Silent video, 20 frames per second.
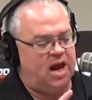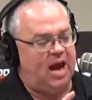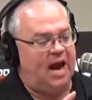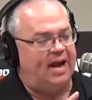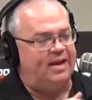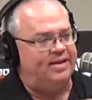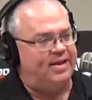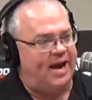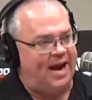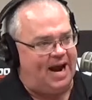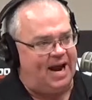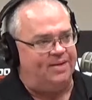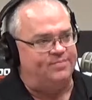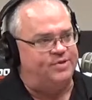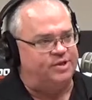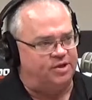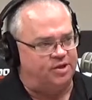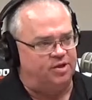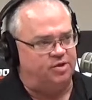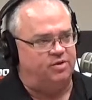and they
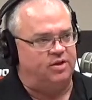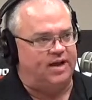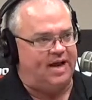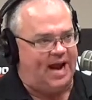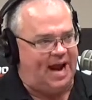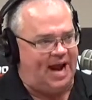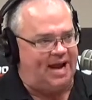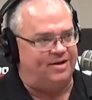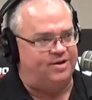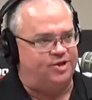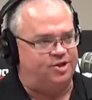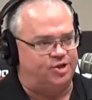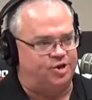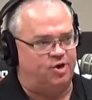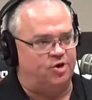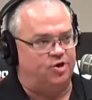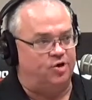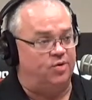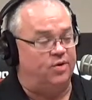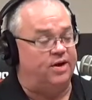absolutely had to
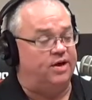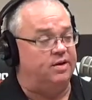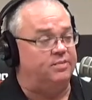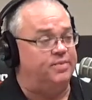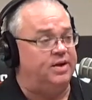start doing it